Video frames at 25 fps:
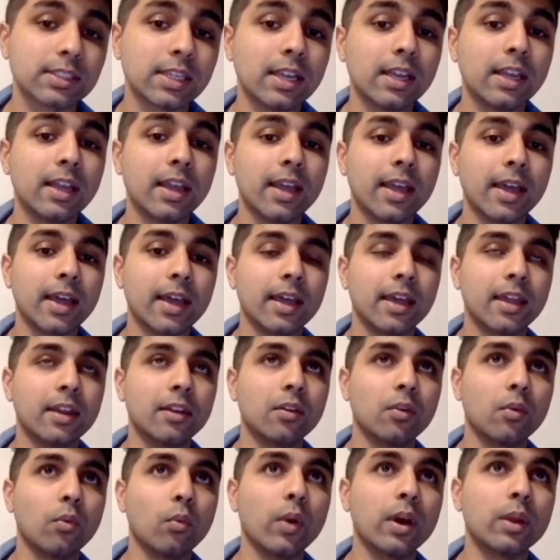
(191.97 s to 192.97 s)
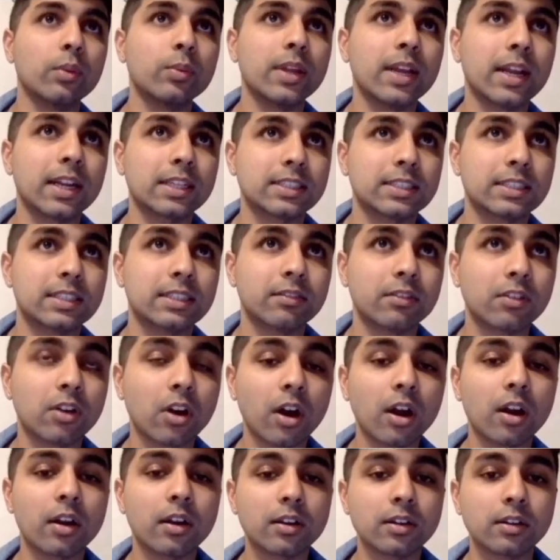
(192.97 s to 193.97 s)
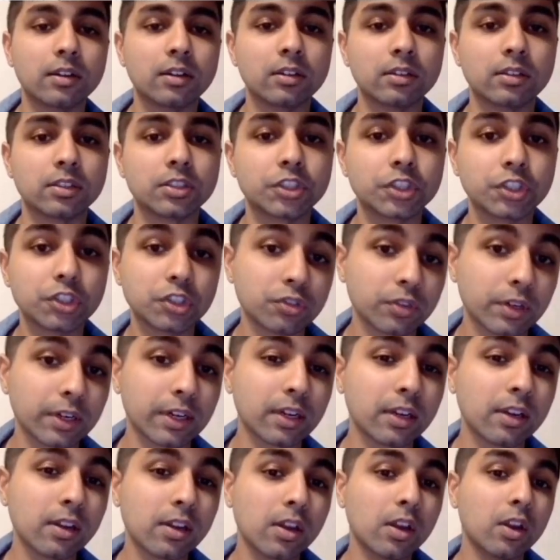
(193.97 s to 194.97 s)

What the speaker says: and when we actually have got a string